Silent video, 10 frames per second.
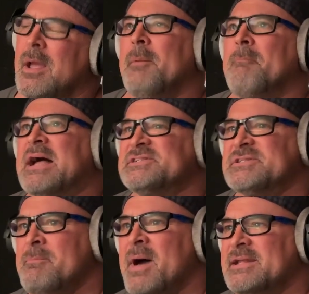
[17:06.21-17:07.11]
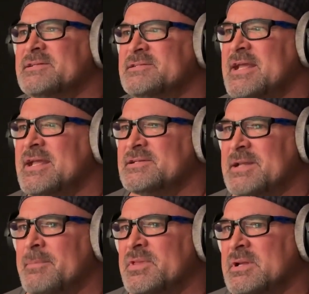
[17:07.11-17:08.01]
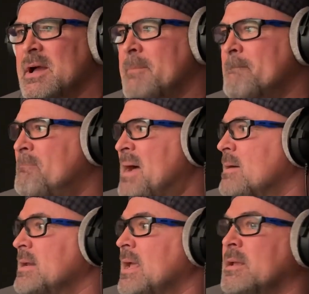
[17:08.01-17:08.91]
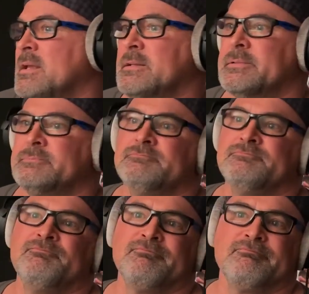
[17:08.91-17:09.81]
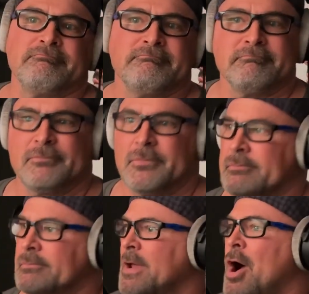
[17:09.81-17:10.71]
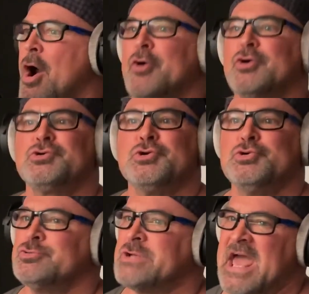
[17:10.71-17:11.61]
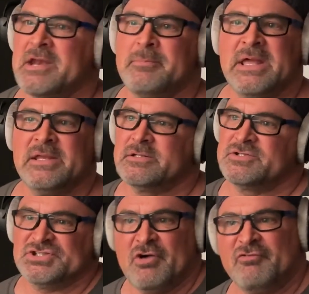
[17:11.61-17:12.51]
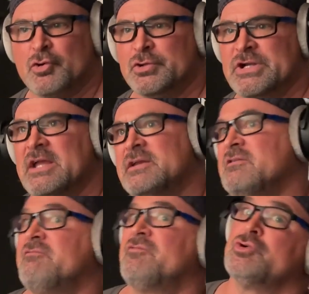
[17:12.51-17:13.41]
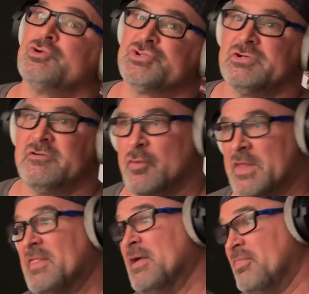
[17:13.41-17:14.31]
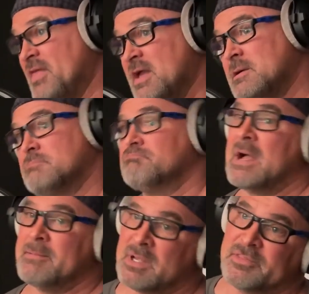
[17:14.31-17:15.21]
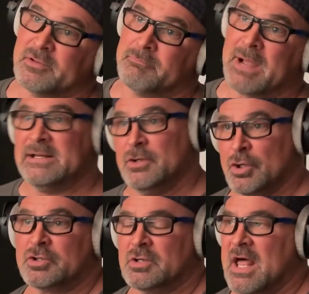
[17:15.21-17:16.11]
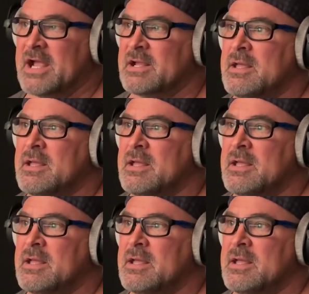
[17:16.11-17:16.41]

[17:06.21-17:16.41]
by somebody saying something about a cartoon animated self-created version of what they think my mother might look like,